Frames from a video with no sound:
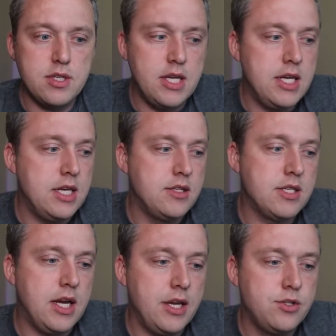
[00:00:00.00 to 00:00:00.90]
and
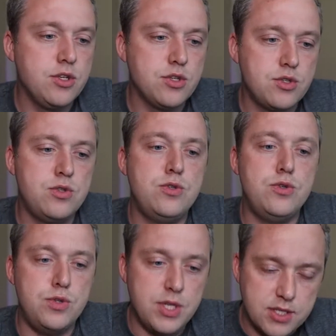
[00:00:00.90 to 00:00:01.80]
I just
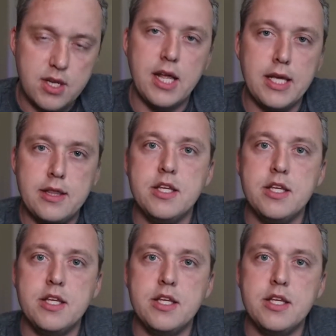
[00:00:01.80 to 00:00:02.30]
dislike